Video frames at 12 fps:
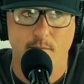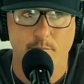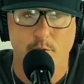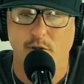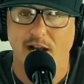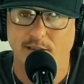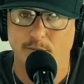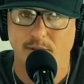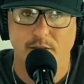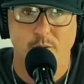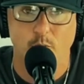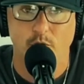You guys
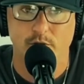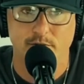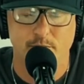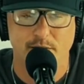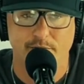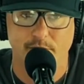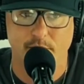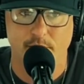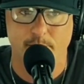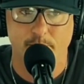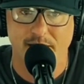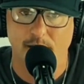mean the world to me
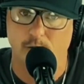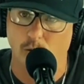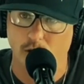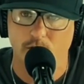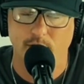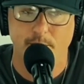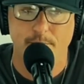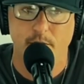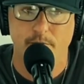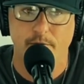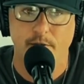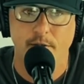for being loyal and coming
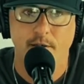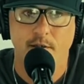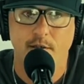over